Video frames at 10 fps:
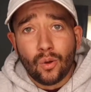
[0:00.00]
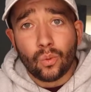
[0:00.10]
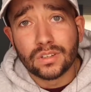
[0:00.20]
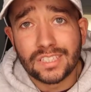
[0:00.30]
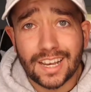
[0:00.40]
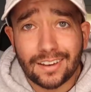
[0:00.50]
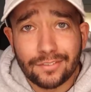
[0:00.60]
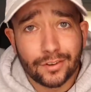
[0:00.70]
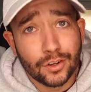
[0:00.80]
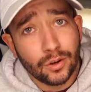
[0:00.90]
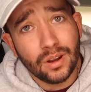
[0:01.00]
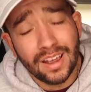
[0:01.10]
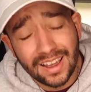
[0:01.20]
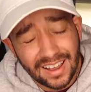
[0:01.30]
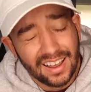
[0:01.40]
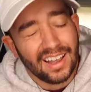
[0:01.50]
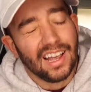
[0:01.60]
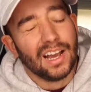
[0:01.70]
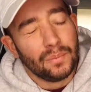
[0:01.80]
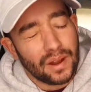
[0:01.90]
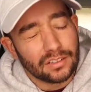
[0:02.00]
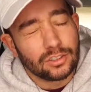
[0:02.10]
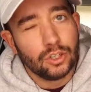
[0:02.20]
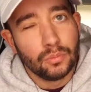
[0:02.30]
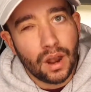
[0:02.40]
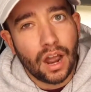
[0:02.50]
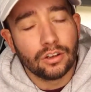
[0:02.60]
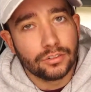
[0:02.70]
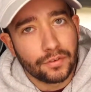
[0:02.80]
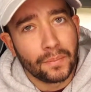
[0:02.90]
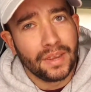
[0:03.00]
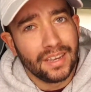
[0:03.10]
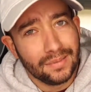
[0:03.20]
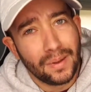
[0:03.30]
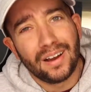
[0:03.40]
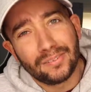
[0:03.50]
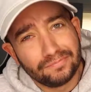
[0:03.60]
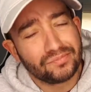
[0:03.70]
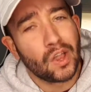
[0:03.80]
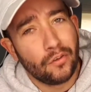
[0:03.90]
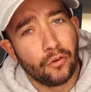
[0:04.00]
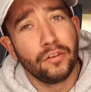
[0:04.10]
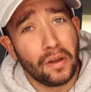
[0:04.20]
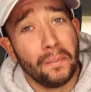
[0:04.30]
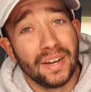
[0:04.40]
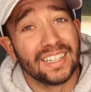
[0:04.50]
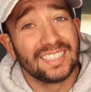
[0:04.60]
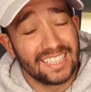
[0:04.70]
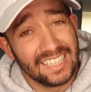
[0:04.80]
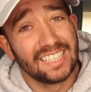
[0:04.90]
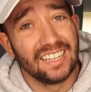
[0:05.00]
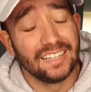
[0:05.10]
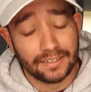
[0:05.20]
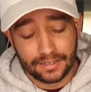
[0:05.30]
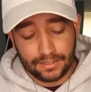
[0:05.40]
1 second for you, about 2 miles from me, about 45 minutes, easily.